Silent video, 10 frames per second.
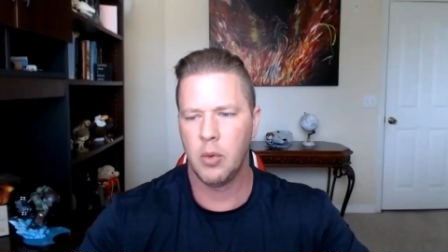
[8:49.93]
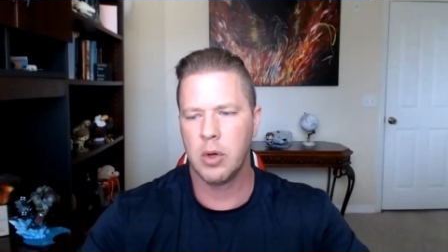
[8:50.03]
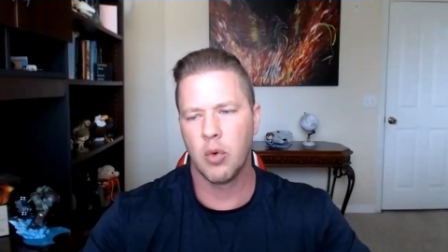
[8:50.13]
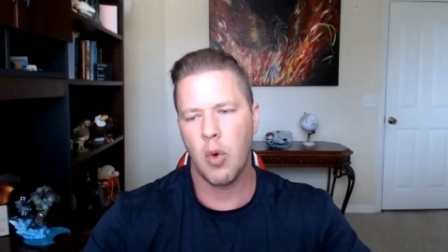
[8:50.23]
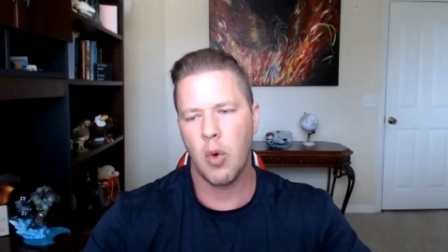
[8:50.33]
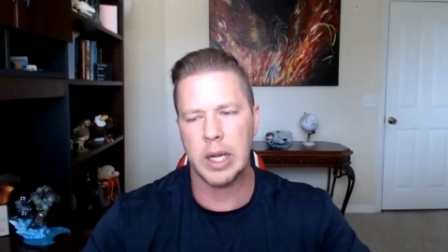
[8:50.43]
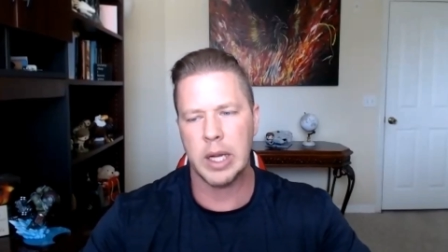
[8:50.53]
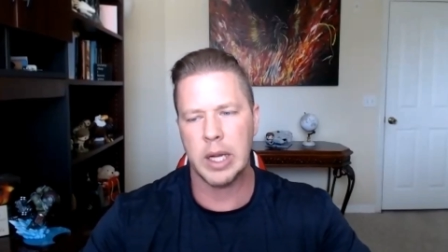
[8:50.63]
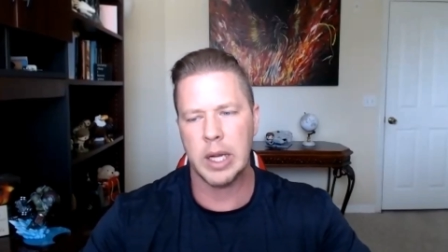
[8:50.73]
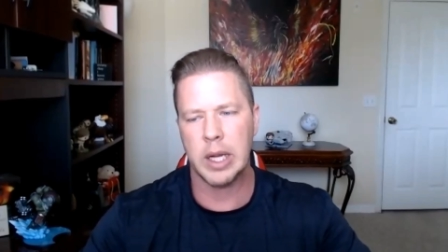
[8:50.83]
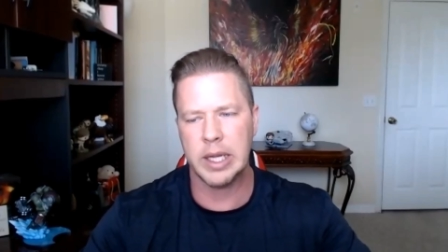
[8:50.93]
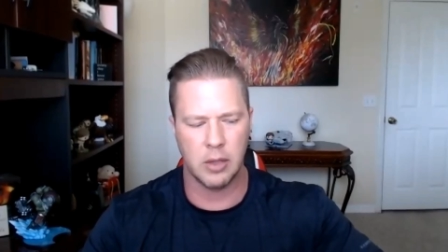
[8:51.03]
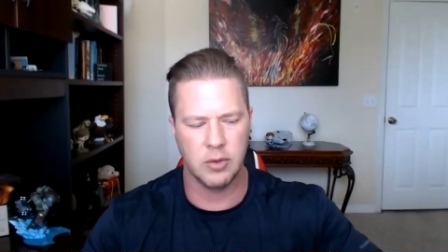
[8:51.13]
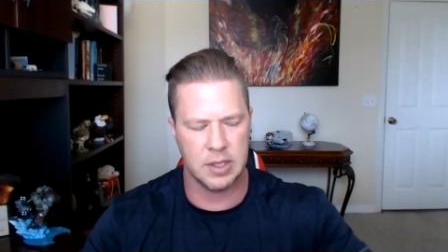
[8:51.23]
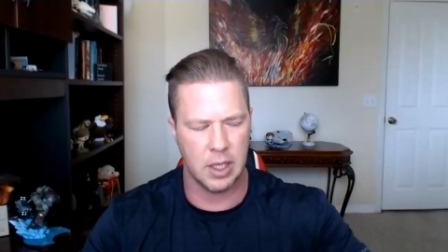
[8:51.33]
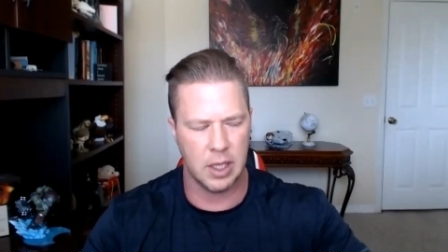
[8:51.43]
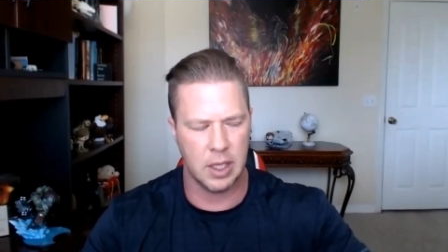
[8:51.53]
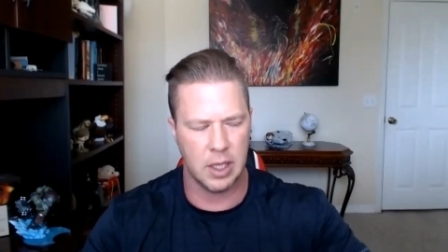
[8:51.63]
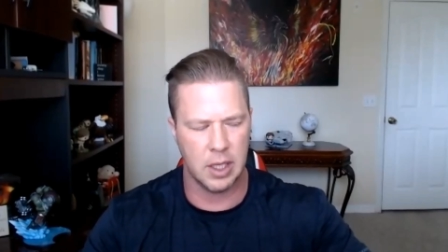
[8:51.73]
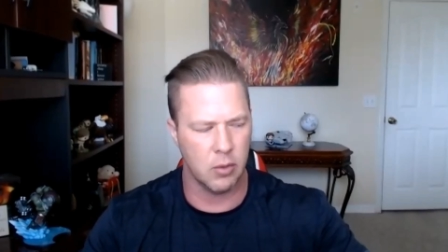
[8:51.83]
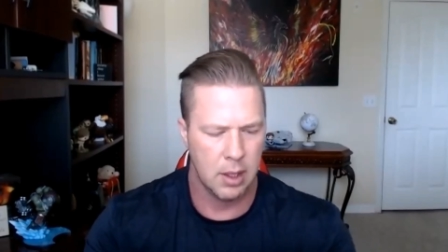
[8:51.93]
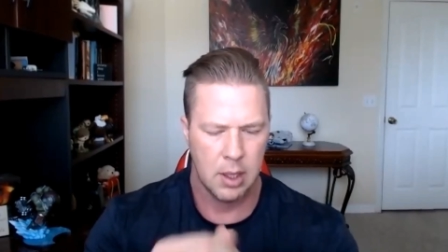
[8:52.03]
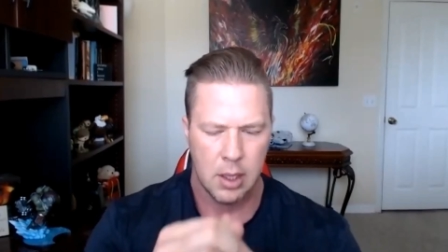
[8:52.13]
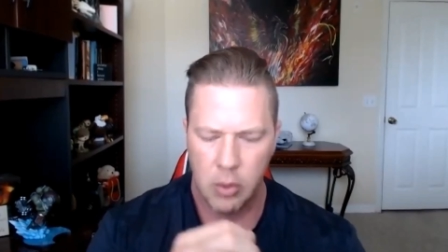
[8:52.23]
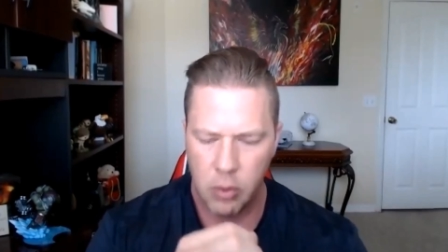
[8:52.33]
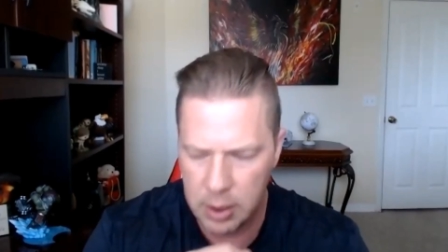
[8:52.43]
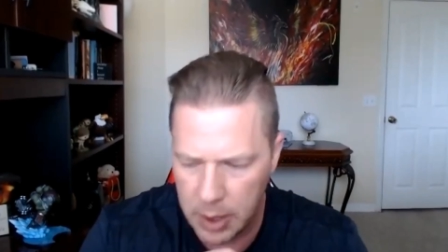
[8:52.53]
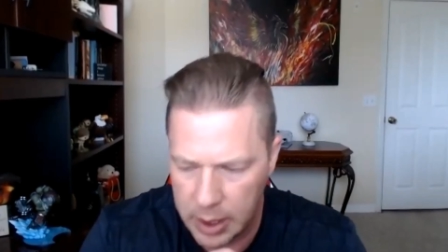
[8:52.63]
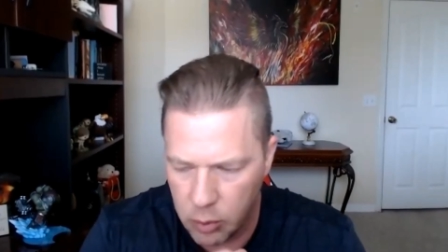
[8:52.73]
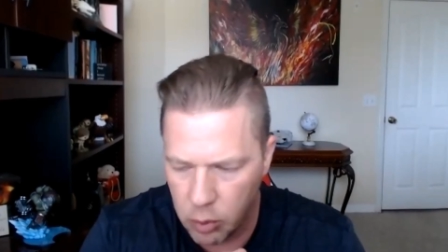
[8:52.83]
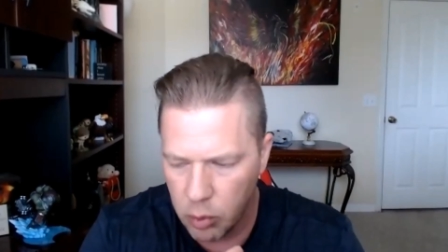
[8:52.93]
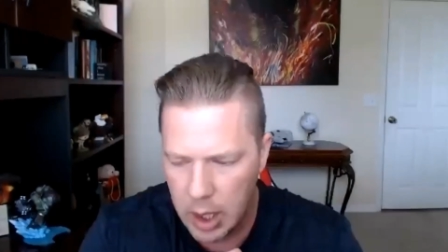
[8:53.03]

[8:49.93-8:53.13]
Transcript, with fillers: And we were walking around. I was there with, with a buddy.